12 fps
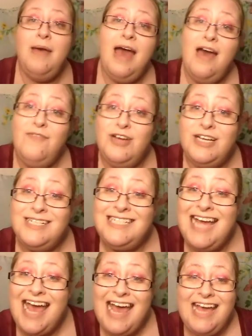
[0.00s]
Have a good
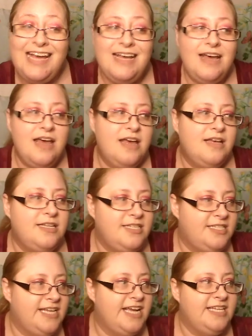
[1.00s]
day.
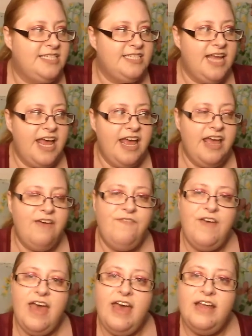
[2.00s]
Stay safe
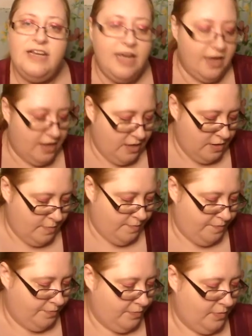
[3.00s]
and um,